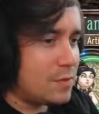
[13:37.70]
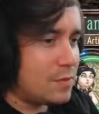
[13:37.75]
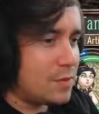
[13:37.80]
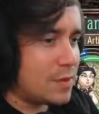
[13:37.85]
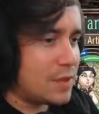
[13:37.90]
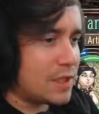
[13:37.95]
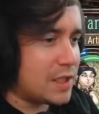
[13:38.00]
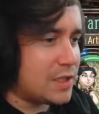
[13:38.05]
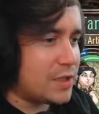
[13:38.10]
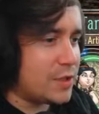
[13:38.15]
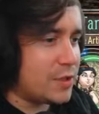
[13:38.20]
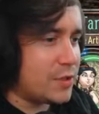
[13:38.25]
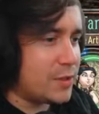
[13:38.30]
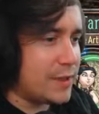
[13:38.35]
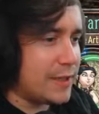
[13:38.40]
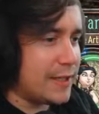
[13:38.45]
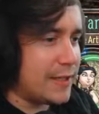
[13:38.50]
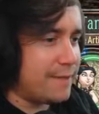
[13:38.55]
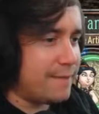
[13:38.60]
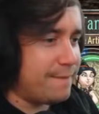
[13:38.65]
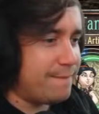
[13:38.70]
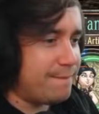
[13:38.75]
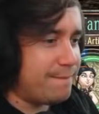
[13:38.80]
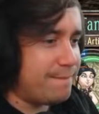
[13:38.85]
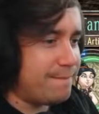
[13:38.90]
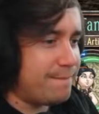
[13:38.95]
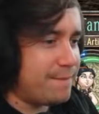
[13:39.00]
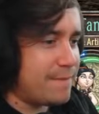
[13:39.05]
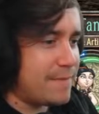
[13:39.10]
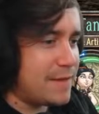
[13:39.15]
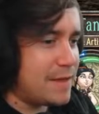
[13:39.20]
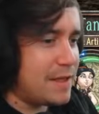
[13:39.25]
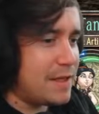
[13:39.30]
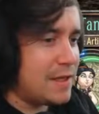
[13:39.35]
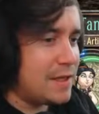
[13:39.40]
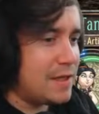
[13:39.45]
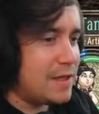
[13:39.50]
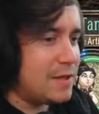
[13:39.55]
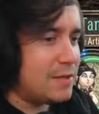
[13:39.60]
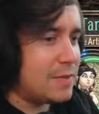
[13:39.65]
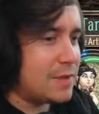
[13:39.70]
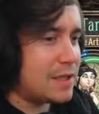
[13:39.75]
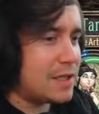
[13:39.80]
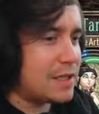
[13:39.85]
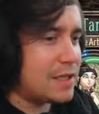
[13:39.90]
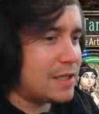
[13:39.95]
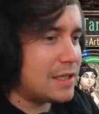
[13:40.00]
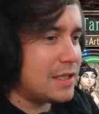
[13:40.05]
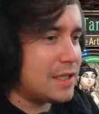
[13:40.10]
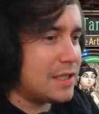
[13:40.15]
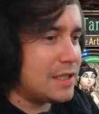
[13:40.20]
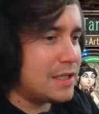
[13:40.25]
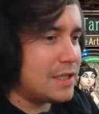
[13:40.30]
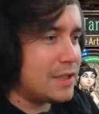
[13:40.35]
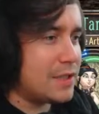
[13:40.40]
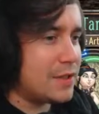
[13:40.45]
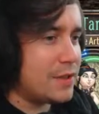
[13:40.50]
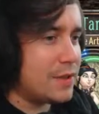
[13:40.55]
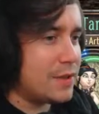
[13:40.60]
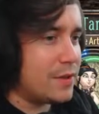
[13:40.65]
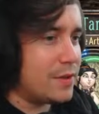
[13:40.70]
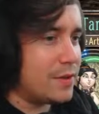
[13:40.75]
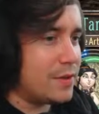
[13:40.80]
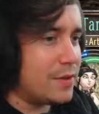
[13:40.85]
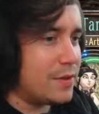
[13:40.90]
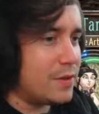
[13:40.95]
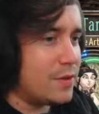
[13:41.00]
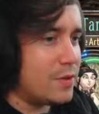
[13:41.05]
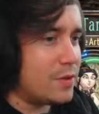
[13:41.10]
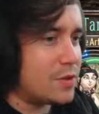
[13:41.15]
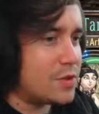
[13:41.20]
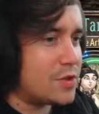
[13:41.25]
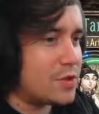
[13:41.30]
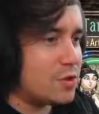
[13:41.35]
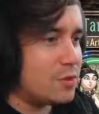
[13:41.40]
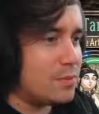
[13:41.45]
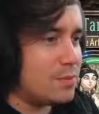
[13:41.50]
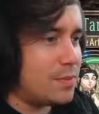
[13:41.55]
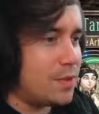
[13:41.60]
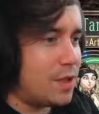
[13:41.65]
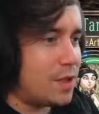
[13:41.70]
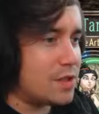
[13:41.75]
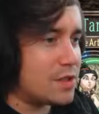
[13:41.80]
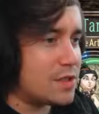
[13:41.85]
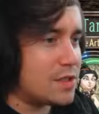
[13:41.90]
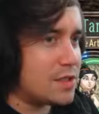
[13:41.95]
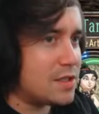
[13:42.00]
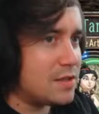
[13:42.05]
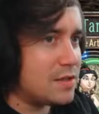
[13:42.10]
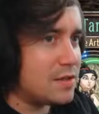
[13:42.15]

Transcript: what can I do here? Can I do? You're still marked.